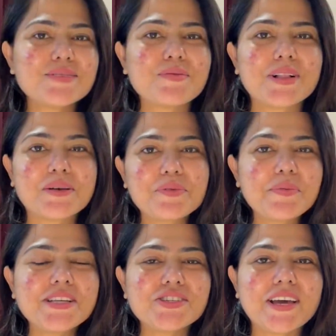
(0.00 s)
welcome to
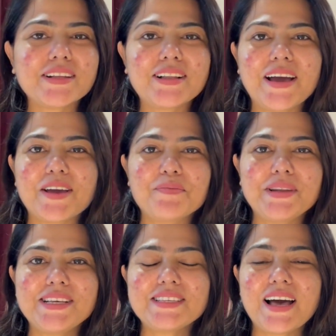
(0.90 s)
my channel. I am
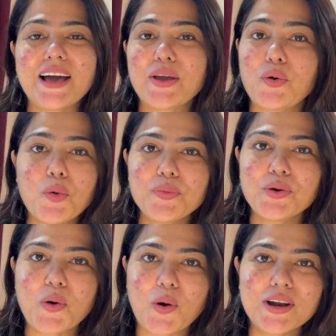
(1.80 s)
Lisa. I hope you
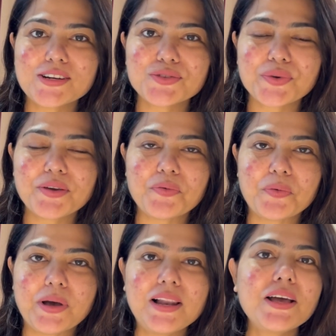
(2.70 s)
all are doing
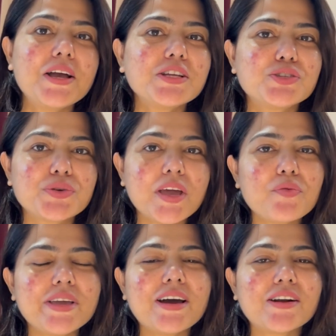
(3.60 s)
well. Today
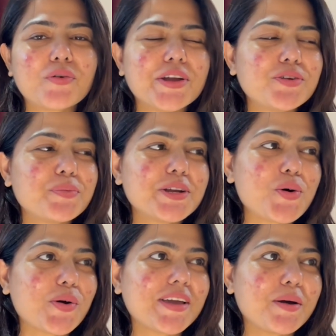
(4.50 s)
we are going to be
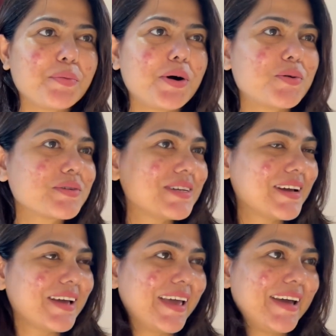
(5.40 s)
talking about
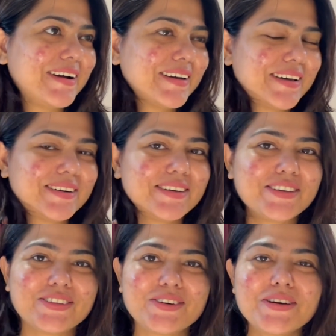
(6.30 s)
hair care.
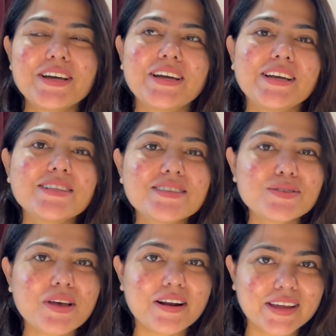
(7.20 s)
It's
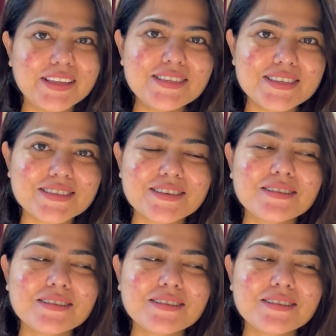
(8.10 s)
rainy season,